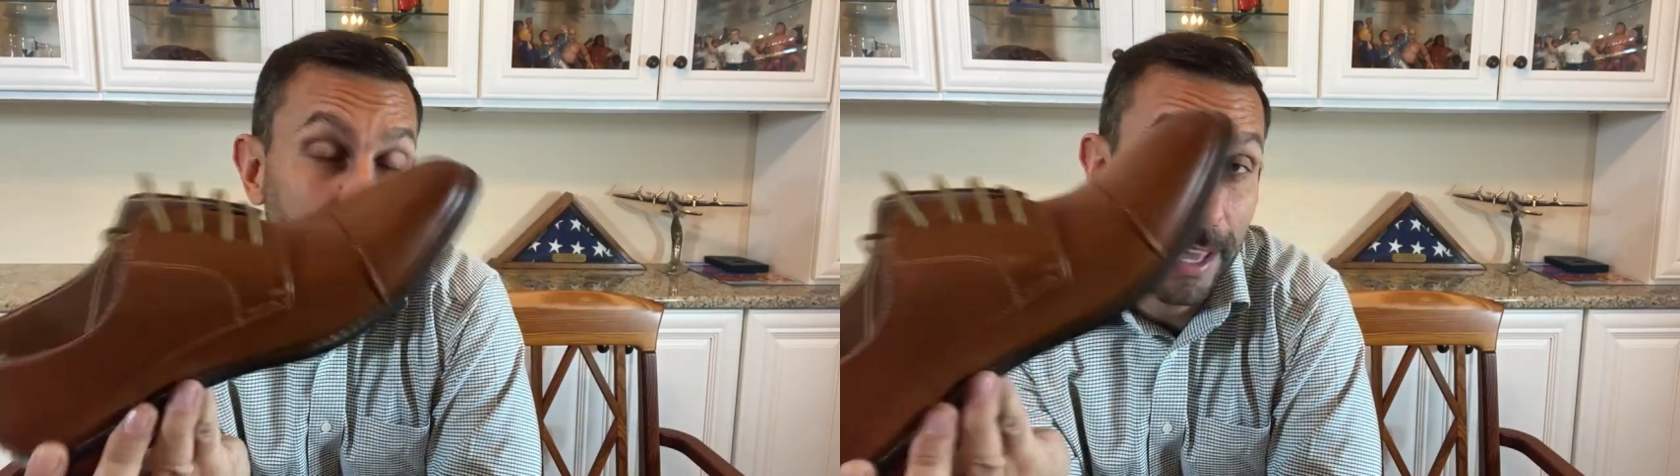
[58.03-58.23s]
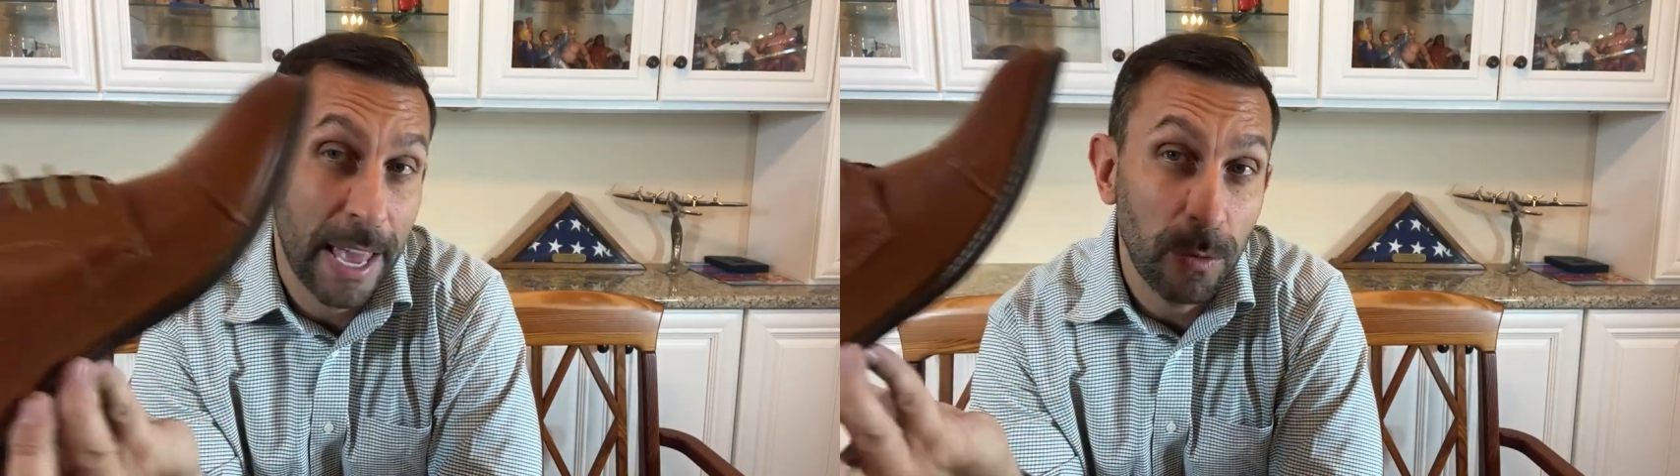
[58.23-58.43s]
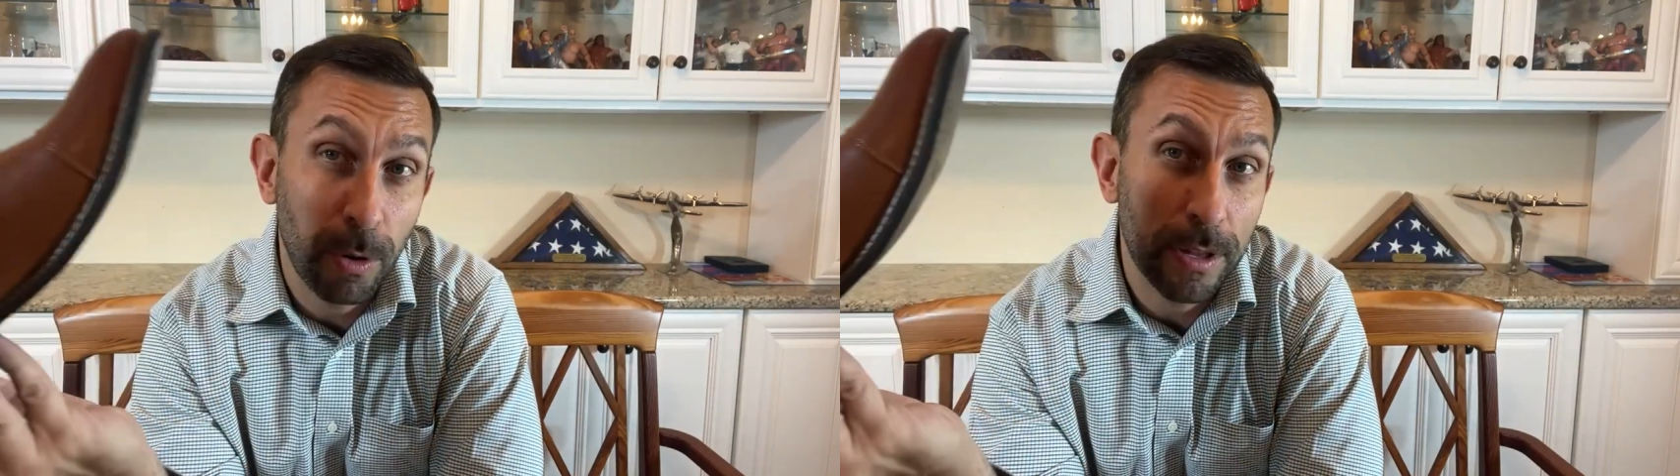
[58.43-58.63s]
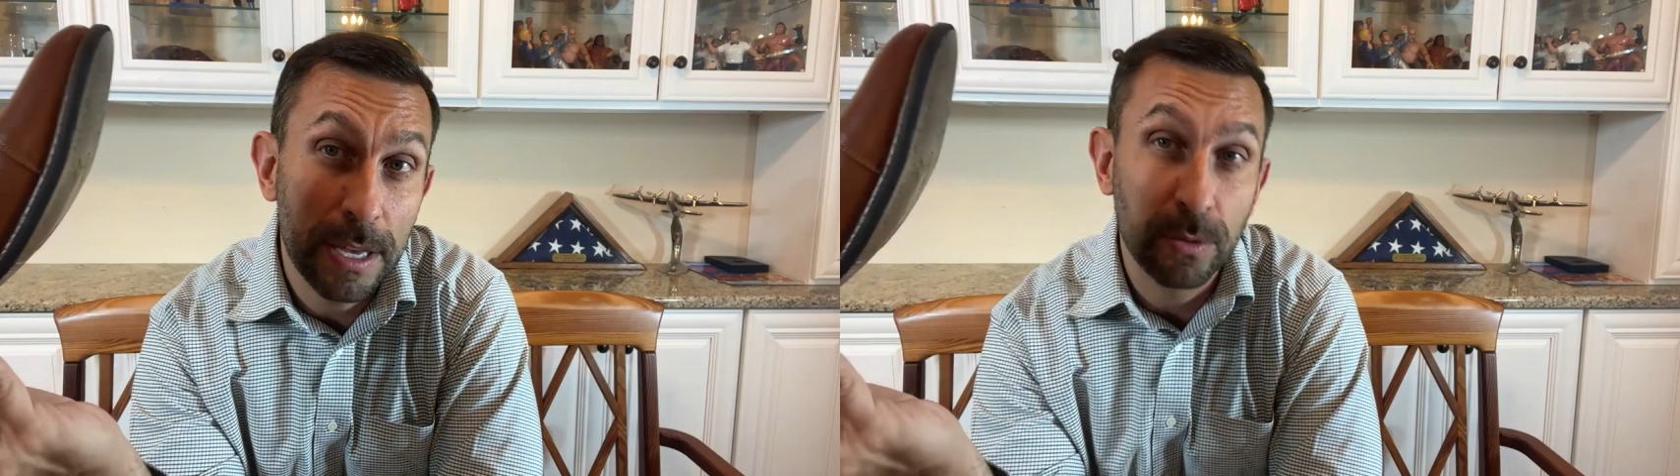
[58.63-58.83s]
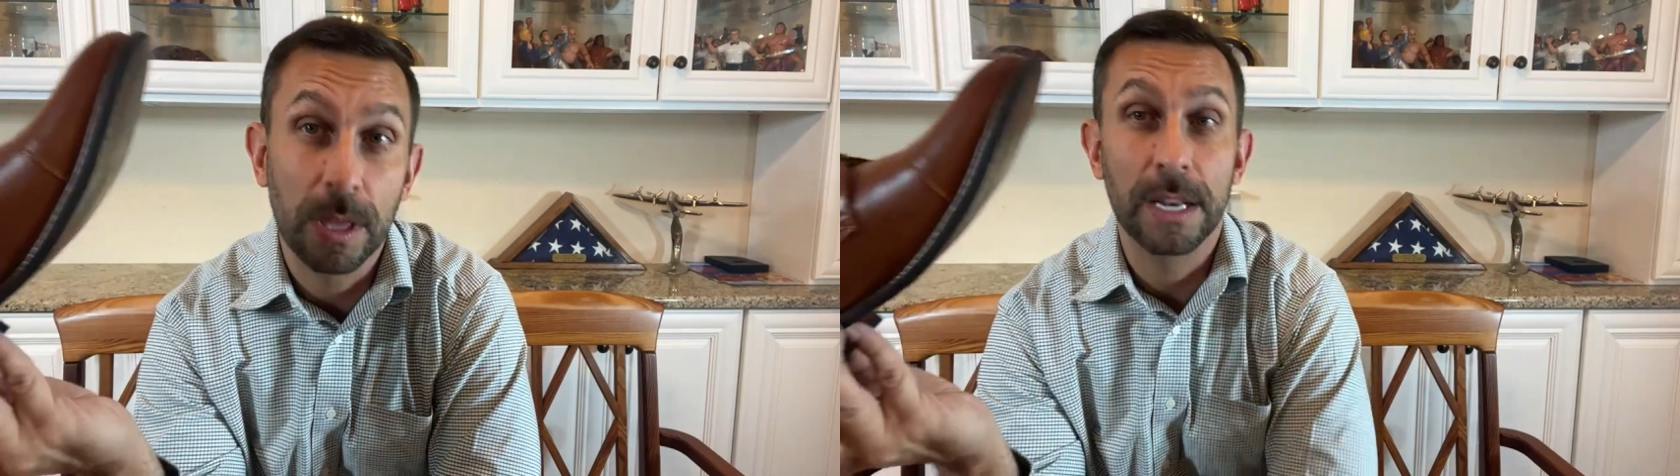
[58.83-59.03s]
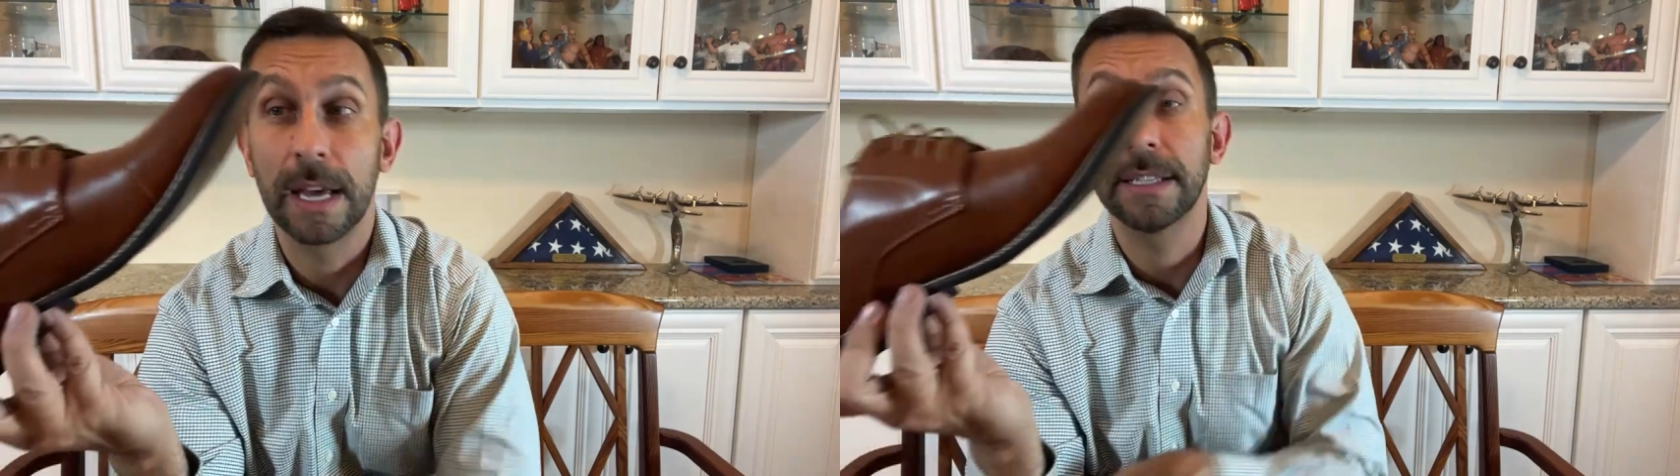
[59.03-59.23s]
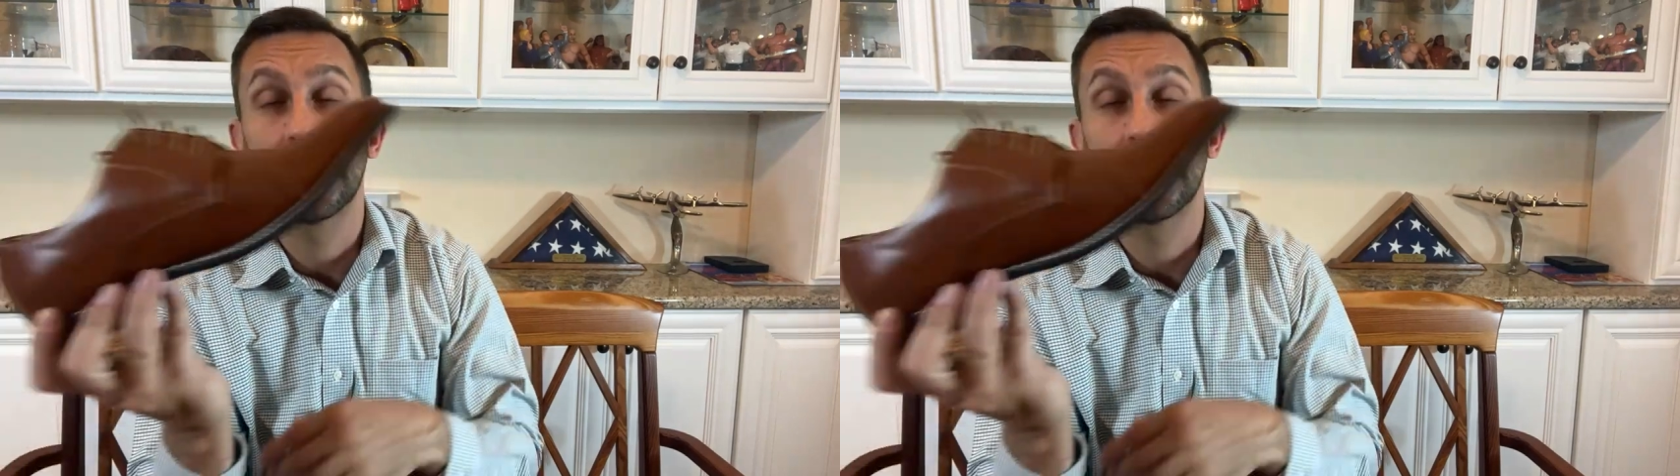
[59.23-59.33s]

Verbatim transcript: Now you can wear these with a nice